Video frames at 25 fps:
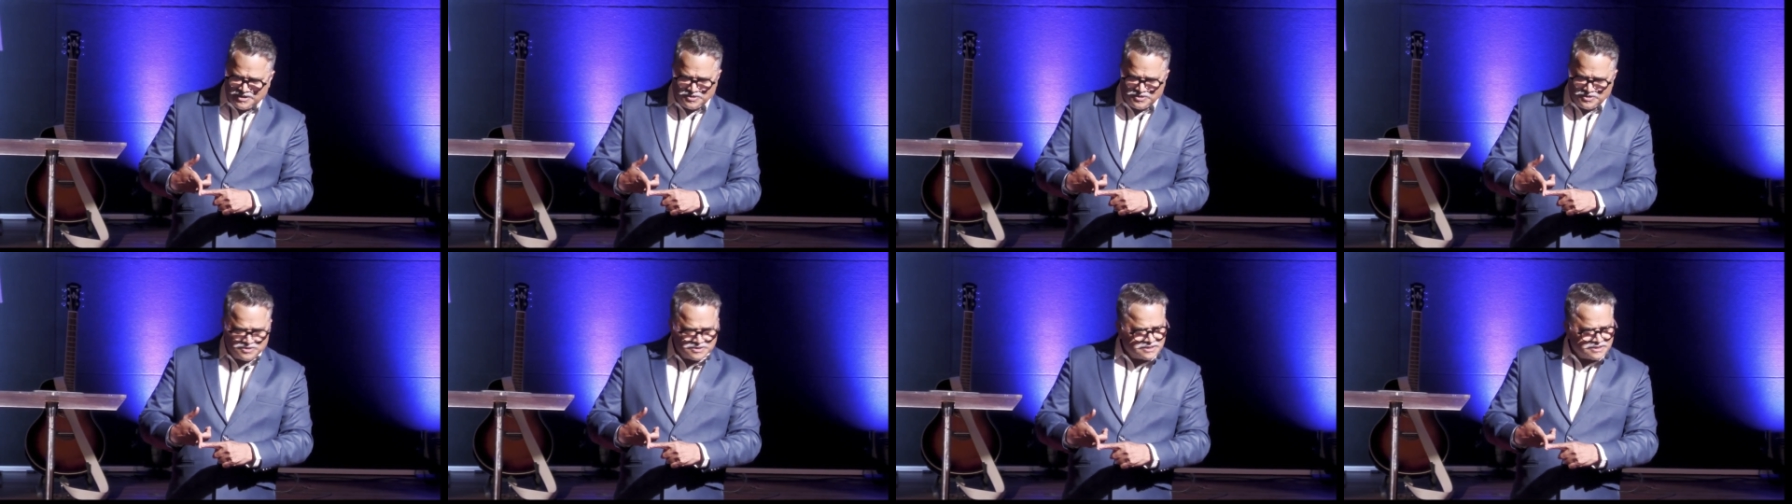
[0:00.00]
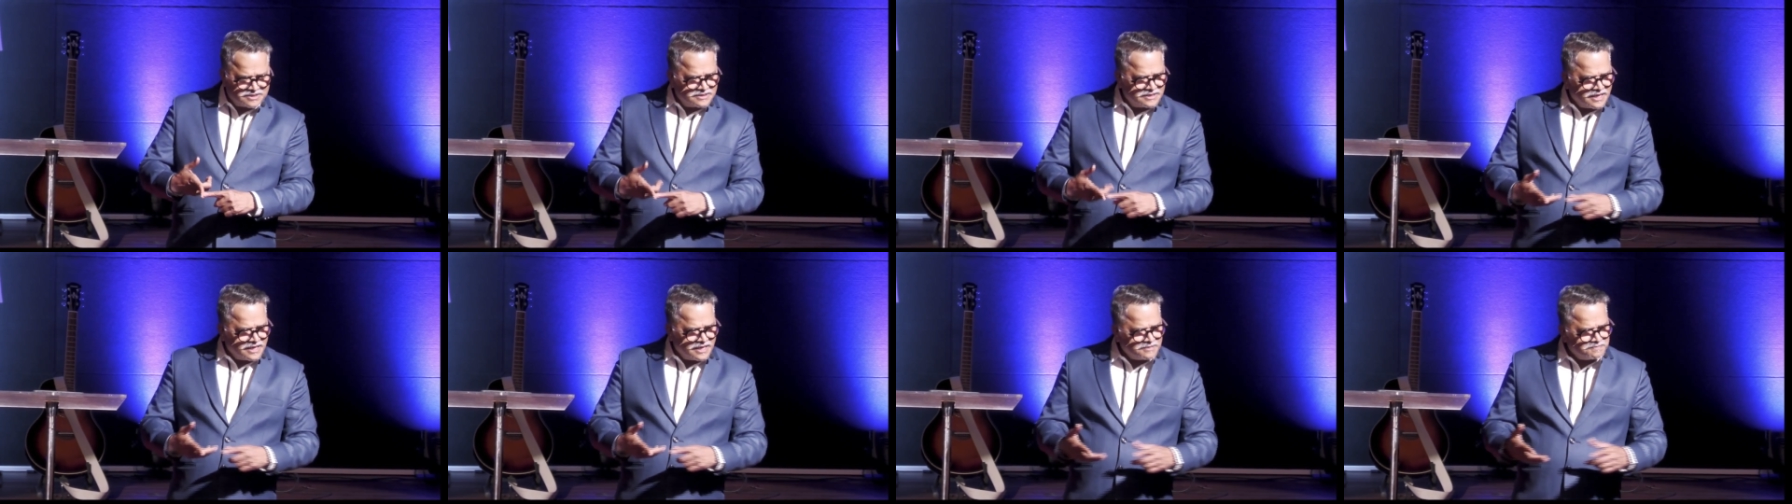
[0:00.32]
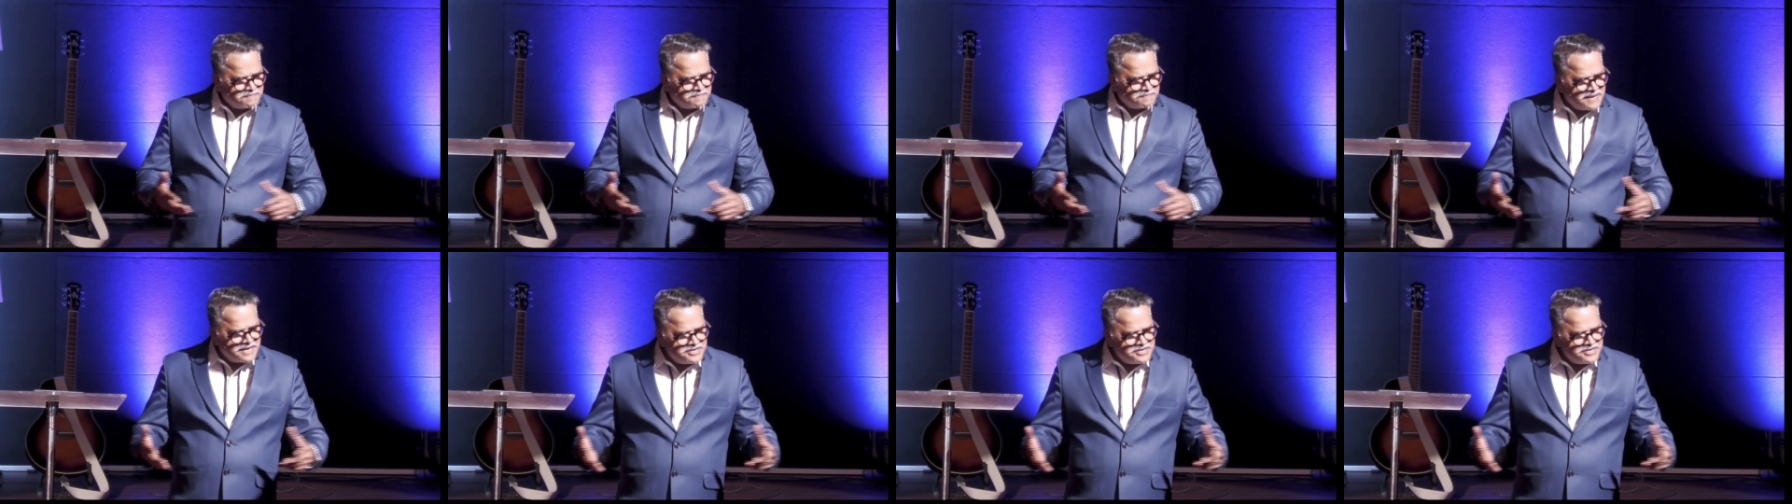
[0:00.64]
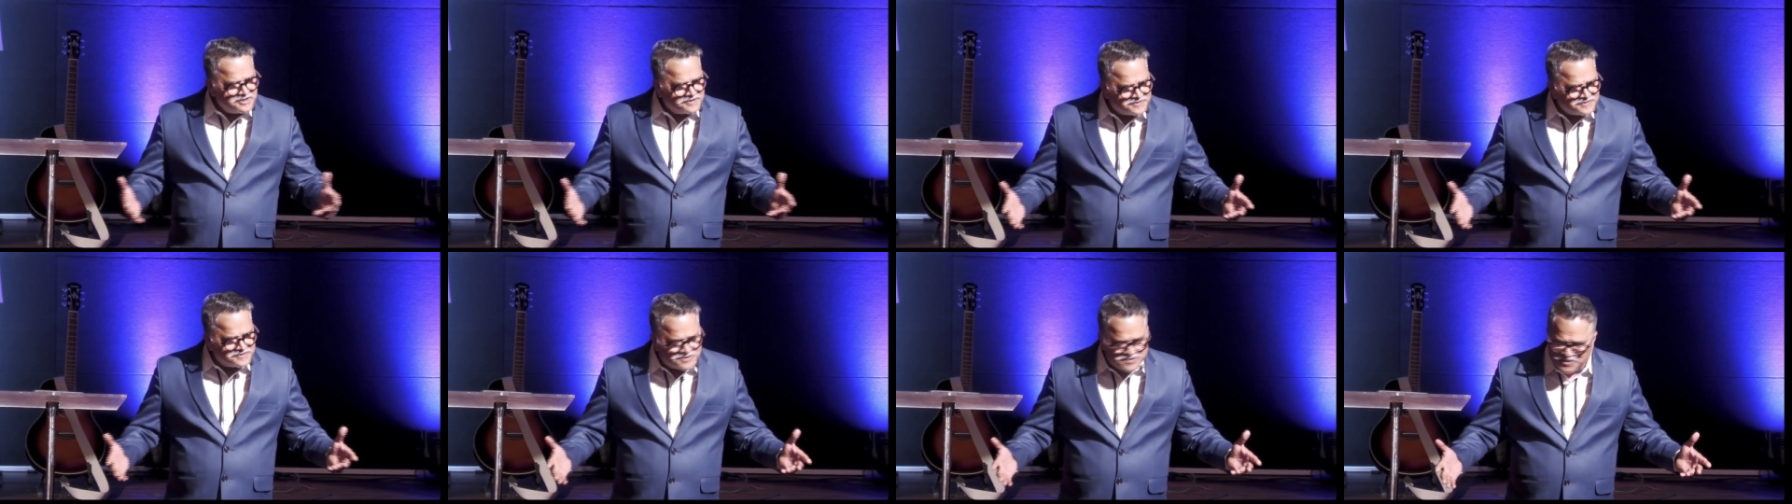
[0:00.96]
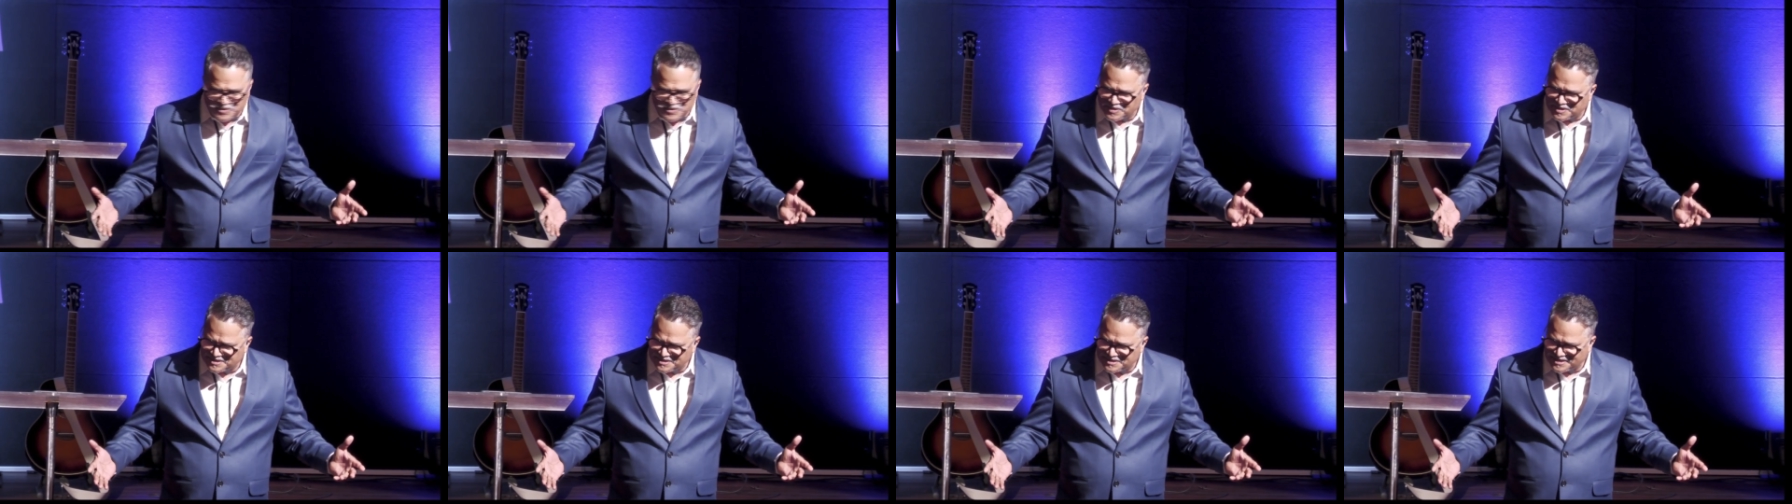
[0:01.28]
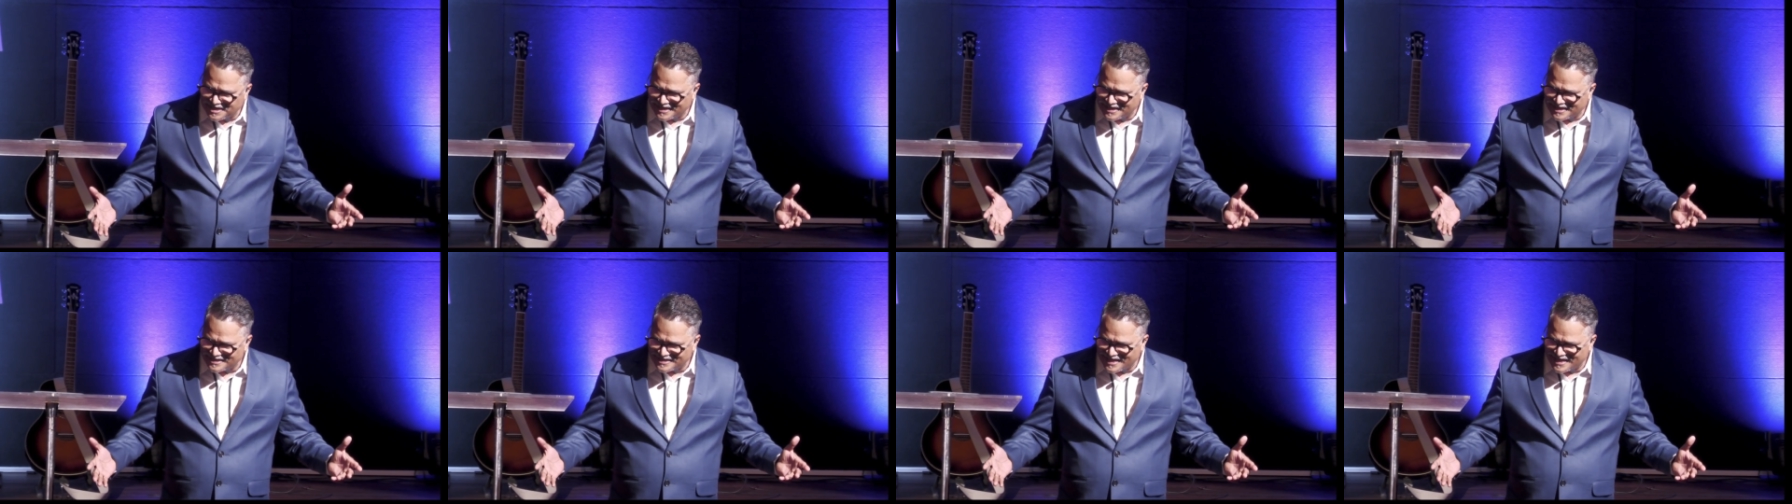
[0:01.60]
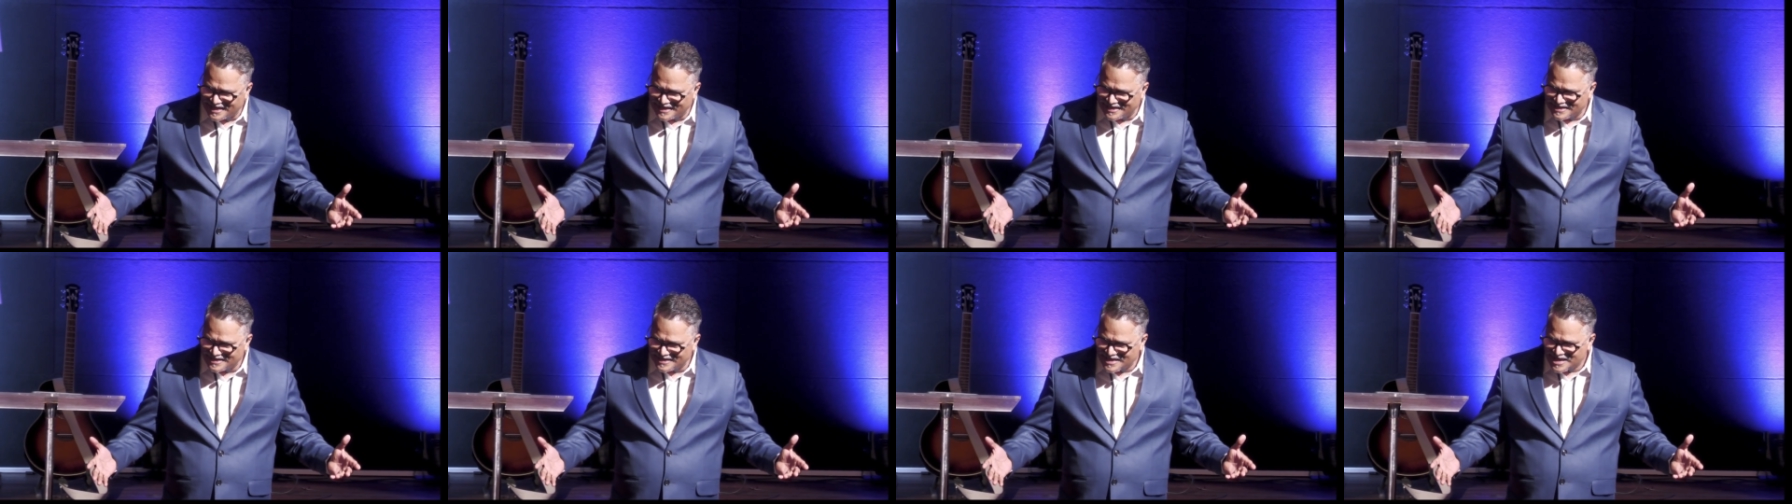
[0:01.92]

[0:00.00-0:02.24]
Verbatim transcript: Houston. There are plenty of stories like that.